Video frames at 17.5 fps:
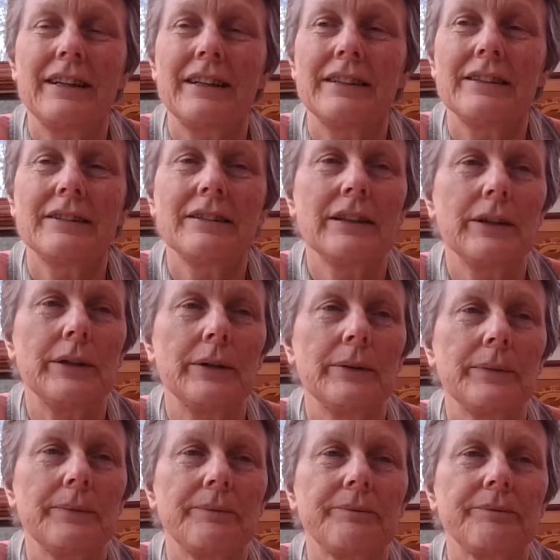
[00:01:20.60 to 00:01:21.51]
So,
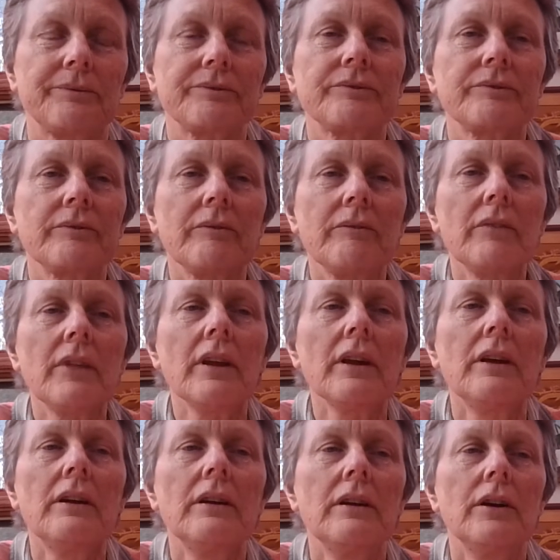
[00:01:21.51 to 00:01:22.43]

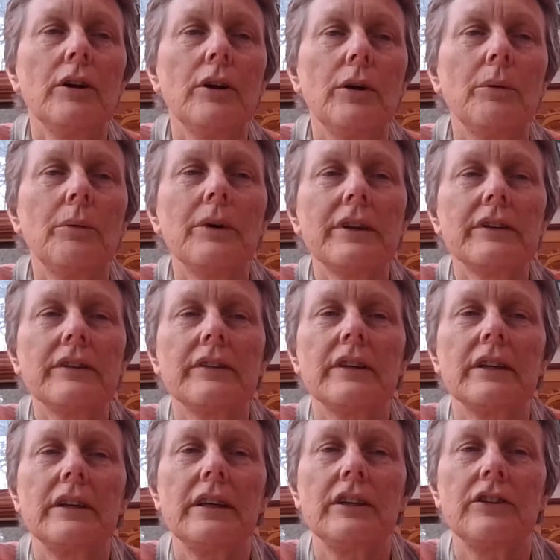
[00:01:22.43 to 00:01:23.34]
what is the
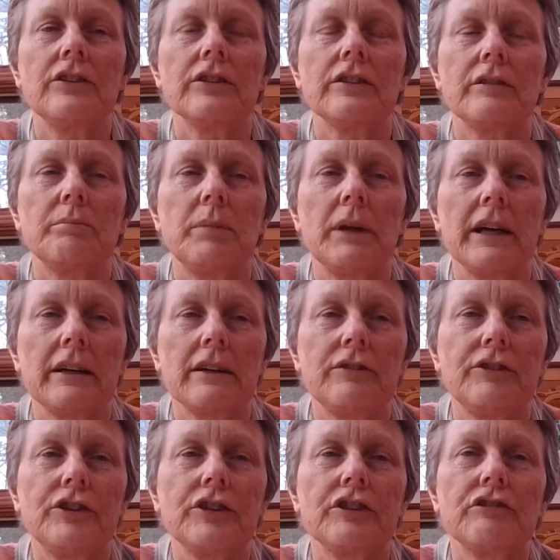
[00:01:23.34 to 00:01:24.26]
nature of
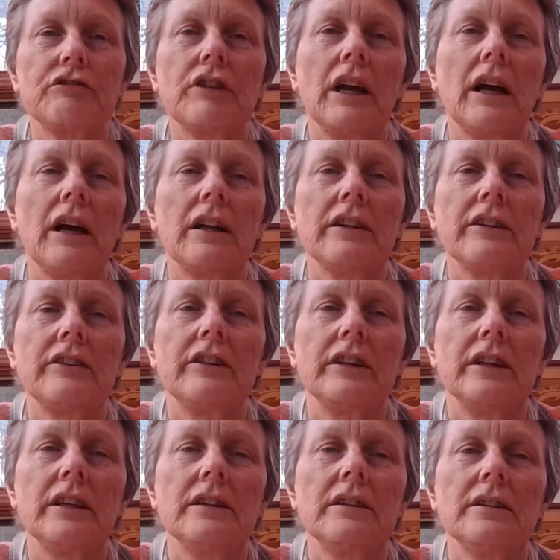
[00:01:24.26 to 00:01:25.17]
Blackfoot
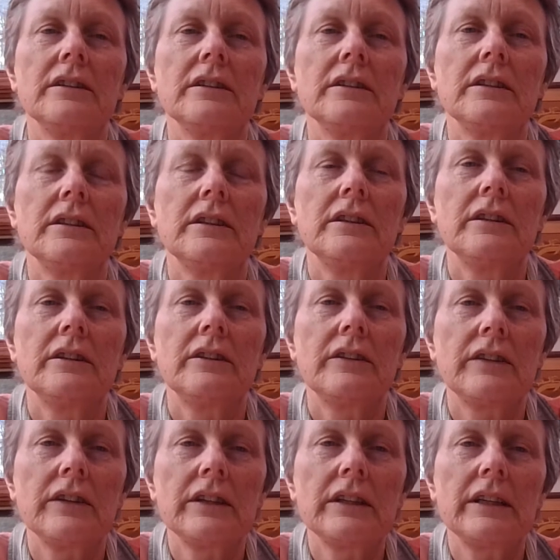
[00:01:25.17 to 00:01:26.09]
reality?
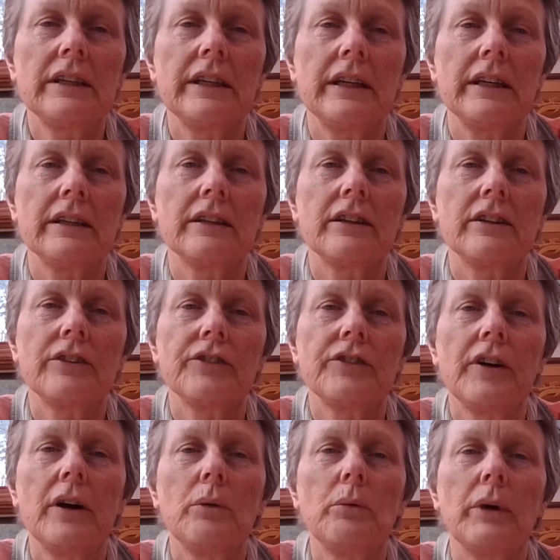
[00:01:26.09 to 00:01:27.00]
Certainly, it is
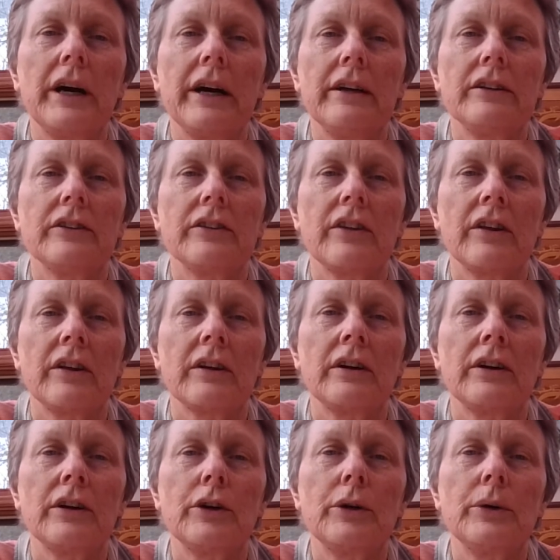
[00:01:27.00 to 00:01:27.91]
far wider than
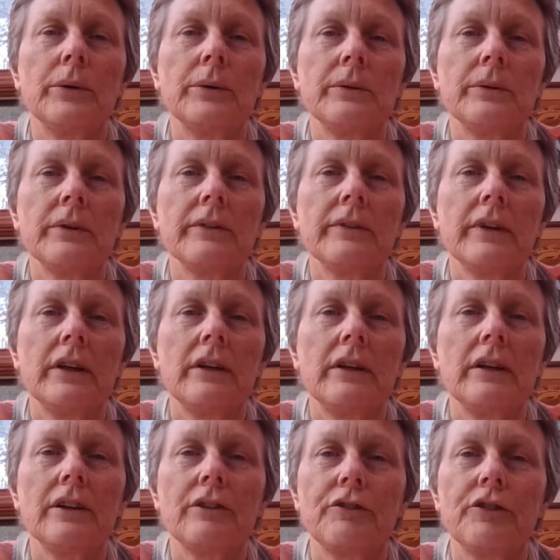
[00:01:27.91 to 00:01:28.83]
our own,
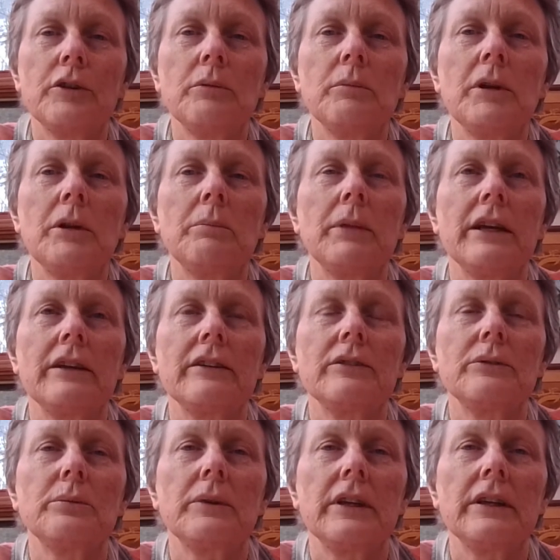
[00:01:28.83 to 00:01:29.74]
yet firmly
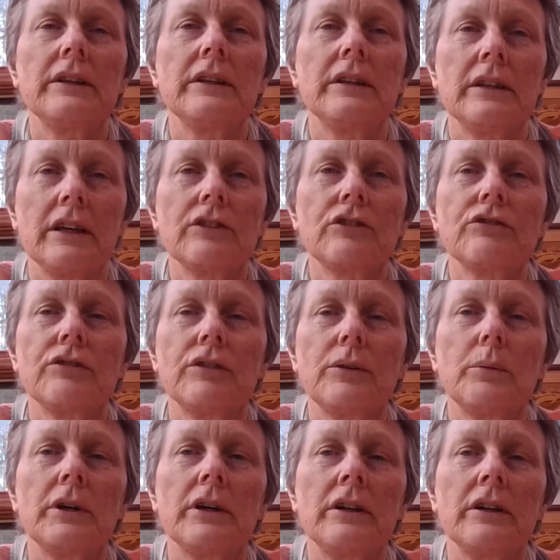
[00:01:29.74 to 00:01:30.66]
based within the natural
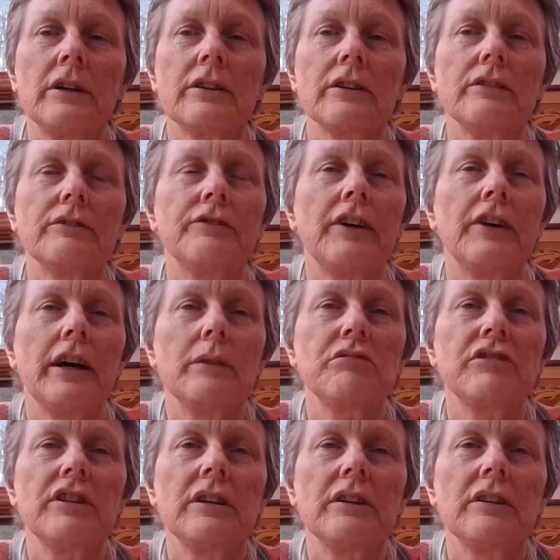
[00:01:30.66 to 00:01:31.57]
world of
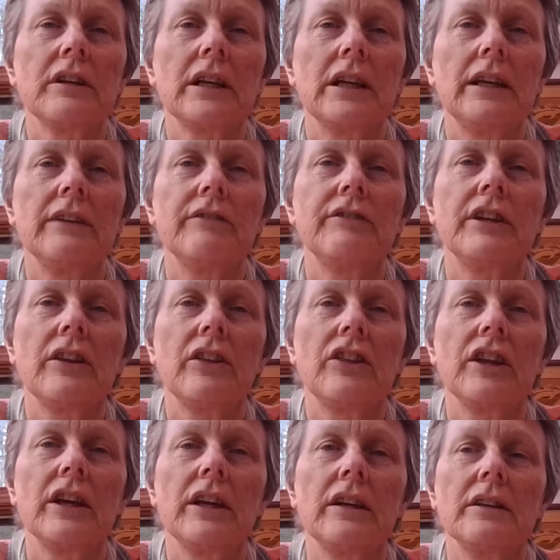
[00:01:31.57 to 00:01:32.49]
vibrant, living
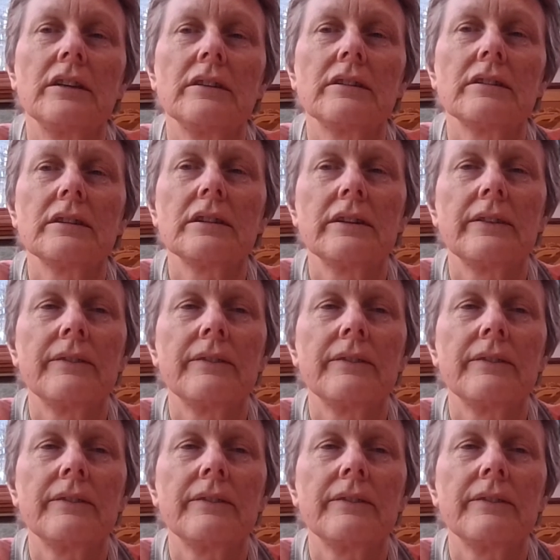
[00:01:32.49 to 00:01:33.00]
things.